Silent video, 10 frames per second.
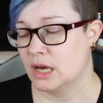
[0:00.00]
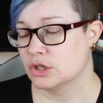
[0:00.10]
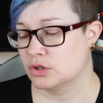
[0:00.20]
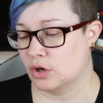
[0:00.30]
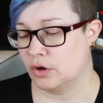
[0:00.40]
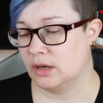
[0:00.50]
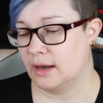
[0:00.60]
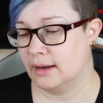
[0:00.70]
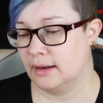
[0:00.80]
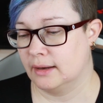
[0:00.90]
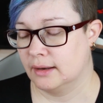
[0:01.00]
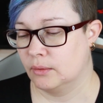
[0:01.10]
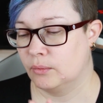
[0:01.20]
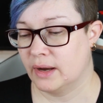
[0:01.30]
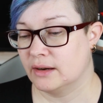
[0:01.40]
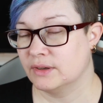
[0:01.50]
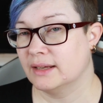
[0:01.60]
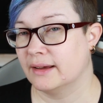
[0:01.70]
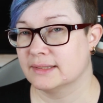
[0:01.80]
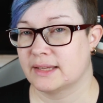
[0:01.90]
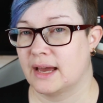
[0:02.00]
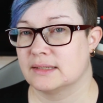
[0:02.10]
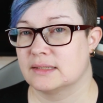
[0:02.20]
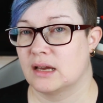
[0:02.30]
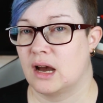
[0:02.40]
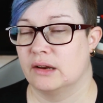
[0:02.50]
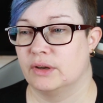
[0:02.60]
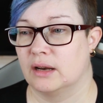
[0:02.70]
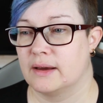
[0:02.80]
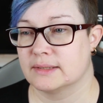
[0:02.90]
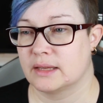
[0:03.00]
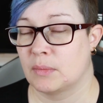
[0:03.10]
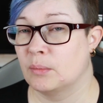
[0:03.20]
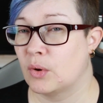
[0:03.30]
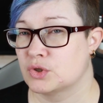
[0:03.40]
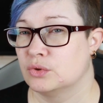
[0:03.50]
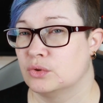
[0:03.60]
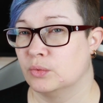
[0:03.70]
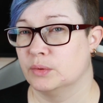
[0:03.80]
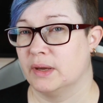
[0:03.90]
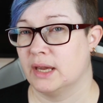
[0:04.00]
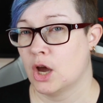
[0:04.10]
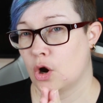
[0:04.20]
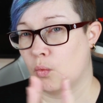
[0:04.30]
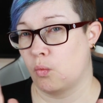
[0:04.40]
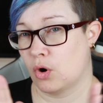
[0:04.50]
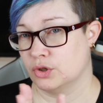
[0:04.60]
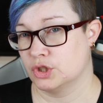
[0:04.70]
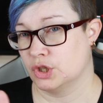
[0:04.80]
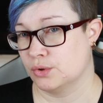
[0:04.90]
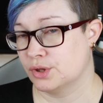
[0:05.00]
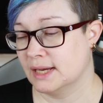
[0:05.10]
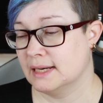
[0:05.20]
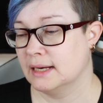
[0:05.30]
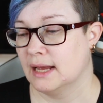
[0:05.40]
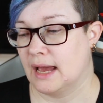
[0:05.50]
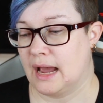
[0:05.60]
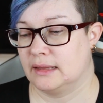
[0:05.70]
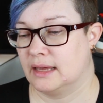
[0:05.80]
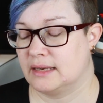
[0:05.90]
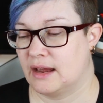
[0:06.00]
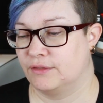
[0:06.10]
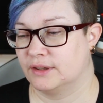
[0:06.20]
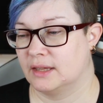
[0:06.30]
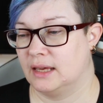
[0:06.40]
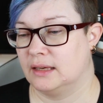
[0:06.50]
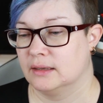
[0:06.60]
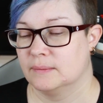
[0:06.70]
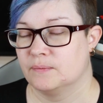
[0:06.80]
So when I realized that my bottle would be one too thin and that everything,